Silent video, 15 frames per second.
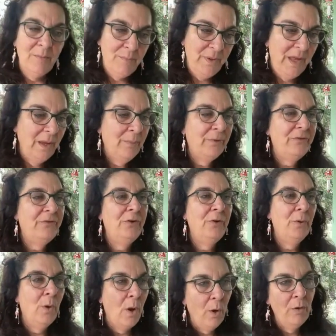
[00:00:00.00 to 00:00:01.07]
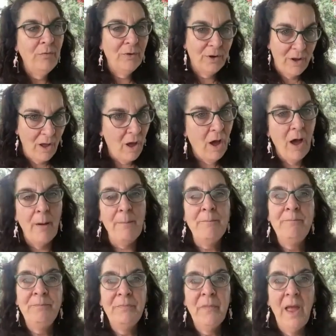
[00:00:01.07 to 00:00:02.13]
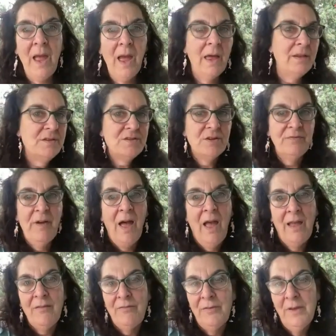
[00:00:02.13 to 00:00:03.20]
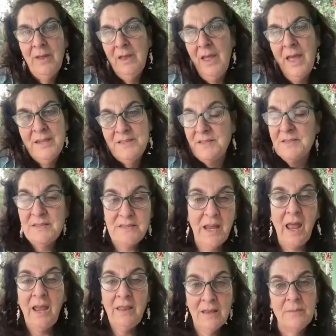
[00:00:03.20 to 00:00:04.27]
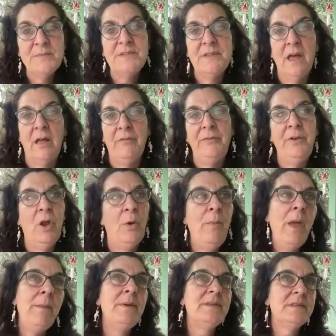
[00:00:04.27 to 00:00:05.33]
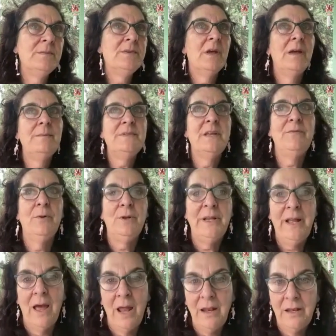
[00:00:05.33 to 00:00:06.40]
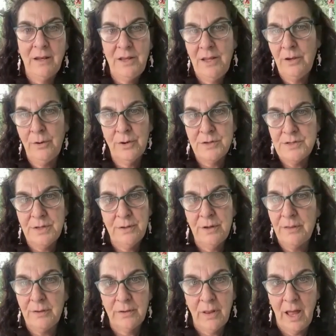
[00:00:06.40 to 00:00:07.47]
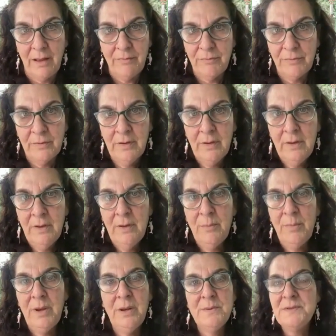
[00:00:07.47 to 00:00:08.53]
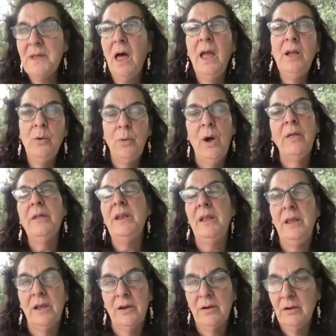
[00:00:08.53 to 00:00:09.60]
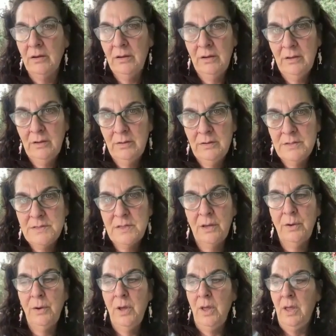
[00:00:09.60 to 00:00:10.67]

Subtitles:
be able to overcome and survive and sustain themselves. You know, maybe sometimes they've only added a year or two to their life, but it was a high quality year. So